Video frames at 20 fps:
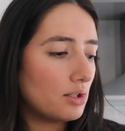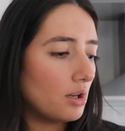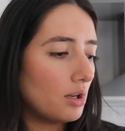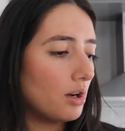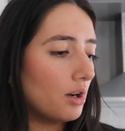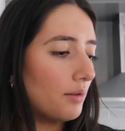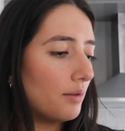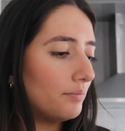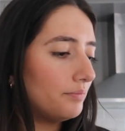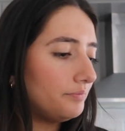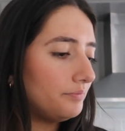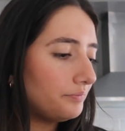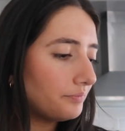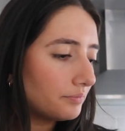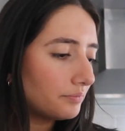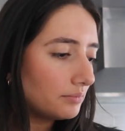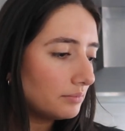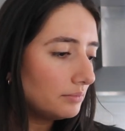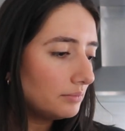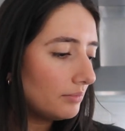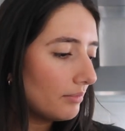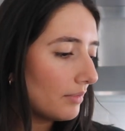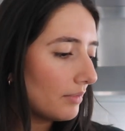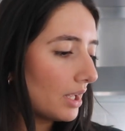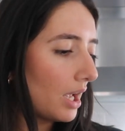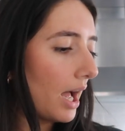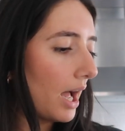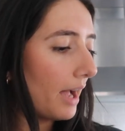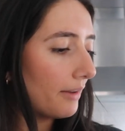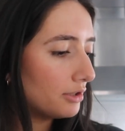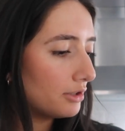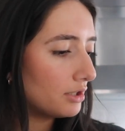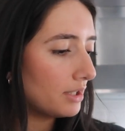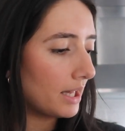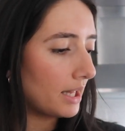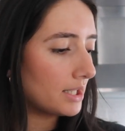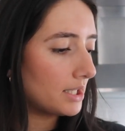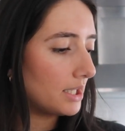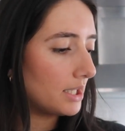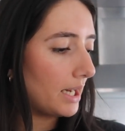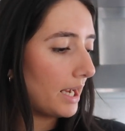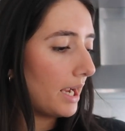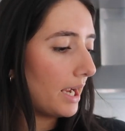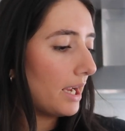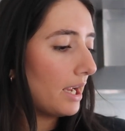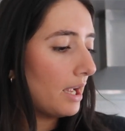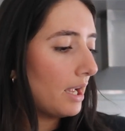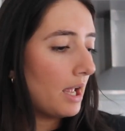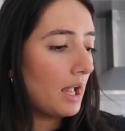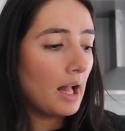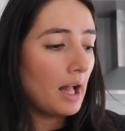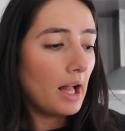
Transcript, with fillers: So I actually that today.